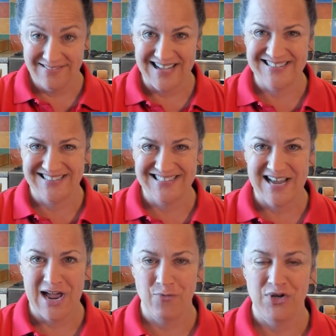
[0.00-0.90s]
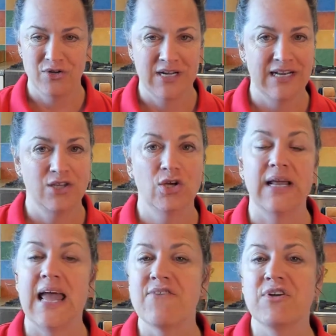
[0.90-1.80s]
That's the time when you're going to look
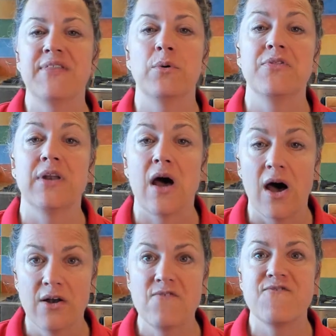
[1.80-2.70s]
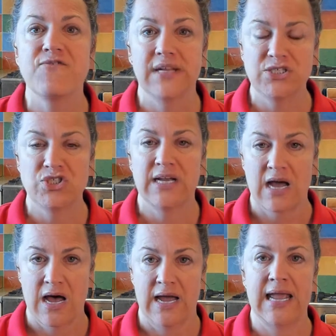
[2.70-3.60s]
at everything with an unflinching
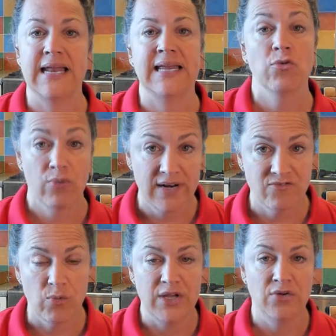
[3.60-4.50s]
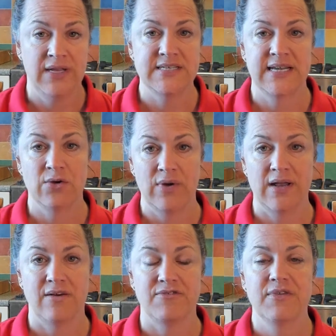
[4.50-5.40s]
eye and get rid of what you need to get rid
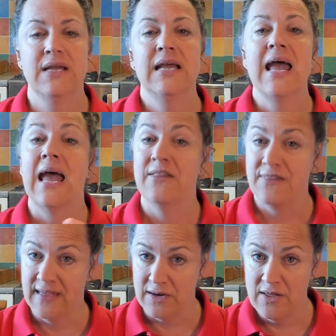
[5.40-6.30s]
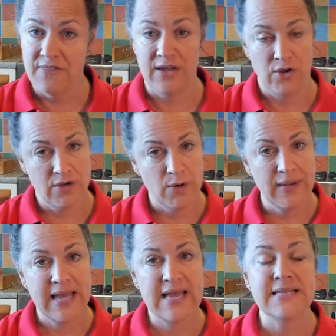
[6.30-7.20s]
of. And then there you go
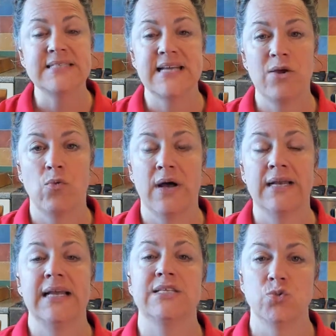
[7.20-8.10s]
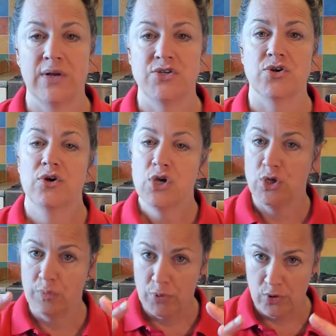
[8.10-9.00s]
again. Day 1 is winter. You
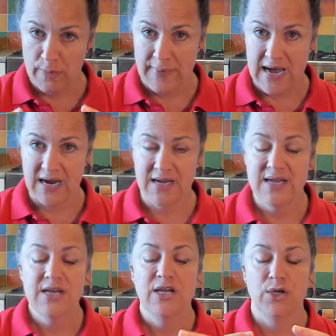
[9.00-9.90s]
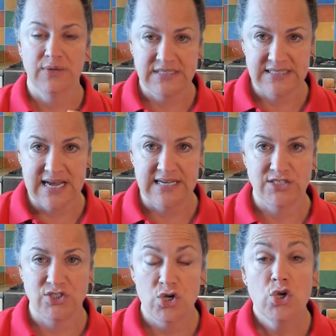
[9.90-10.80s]
pull back, you
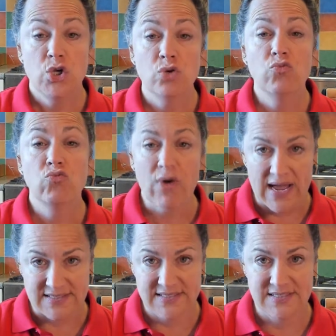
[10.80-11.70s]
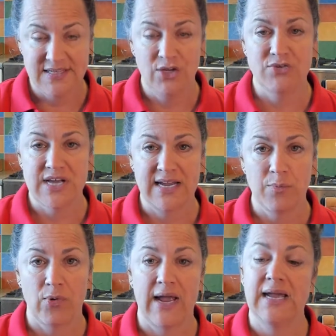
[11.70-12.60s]
assess, you rest, you take a
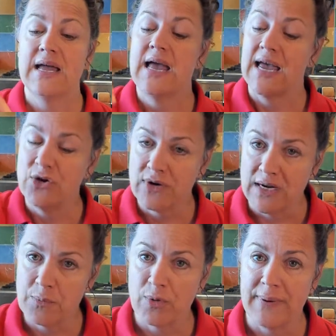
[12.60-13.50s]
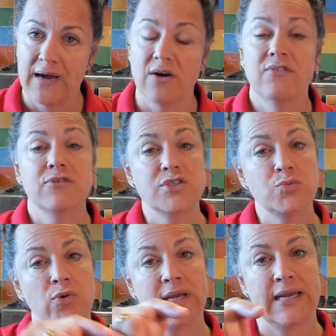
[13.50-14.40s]
break, and you're going to prepare for
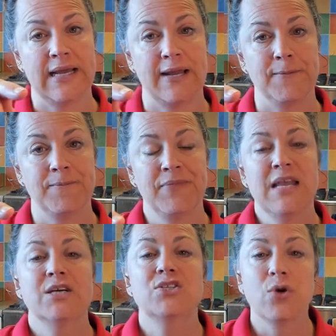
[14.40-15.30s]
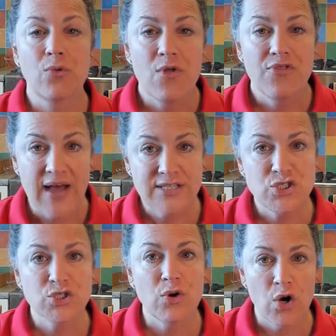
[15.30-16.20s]
spring again. So that's
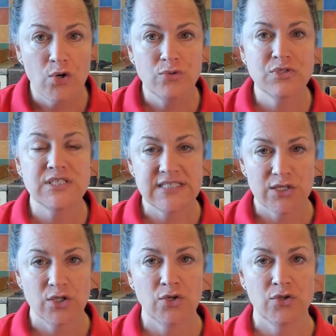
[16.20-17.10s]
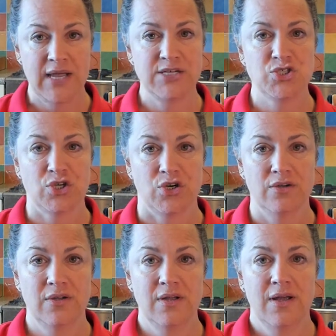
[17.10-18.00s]
your own cyclical nature.
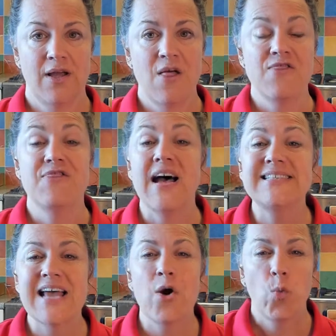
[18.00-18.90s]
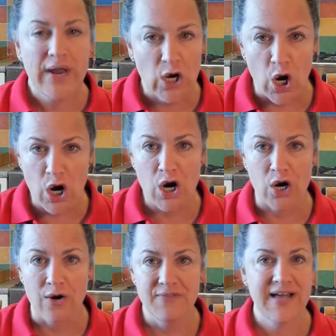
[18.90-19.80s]
That's how we
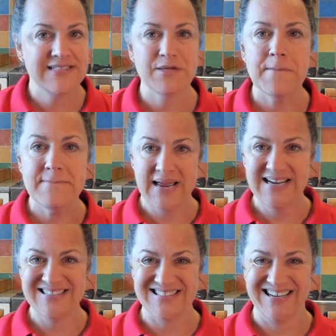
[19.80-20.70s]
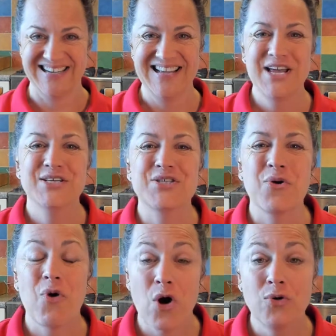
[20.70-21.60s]
are. That's amazing.
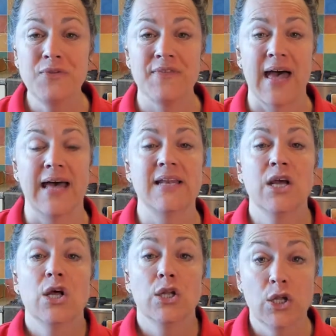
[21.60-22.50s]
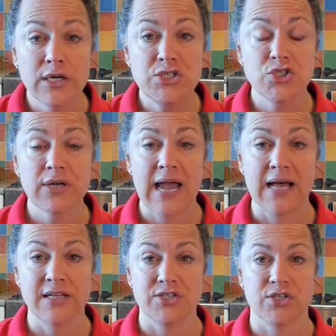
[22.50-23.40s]
So own that. Look at your
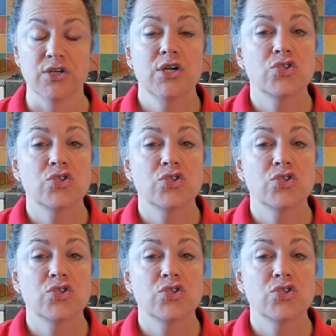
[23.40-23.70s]
calendar.